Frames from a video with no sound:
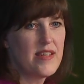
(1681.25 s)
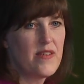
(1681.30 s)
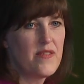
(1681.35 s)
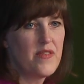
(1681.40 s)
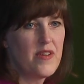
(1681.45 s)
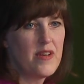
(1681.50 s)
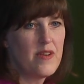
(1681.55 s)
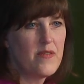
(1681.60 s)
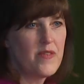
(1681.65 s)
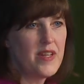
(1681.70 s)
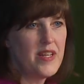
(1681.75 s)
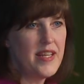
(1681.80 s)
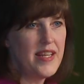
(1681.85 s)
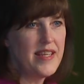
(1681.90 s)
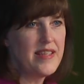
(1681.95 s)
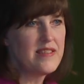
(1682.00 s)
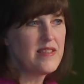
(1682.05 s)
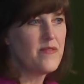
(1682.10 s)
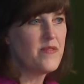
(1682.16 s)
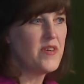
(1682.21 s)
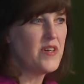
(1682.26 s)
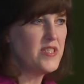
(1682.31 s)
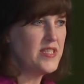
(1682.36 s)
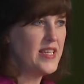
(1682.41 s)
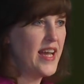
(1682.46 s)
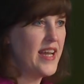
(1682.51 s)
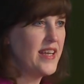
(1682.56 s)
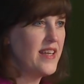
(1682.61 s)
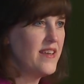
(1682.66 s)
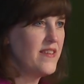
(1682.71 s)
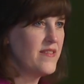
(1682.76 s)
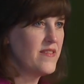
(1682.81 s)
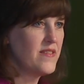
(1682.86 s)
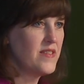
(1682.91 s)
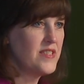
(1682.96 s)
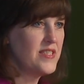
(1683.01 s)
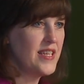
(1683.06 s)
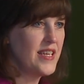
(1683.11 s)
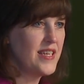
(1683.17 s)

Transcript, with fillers: So if anyone needs a Marsh Tacky horse,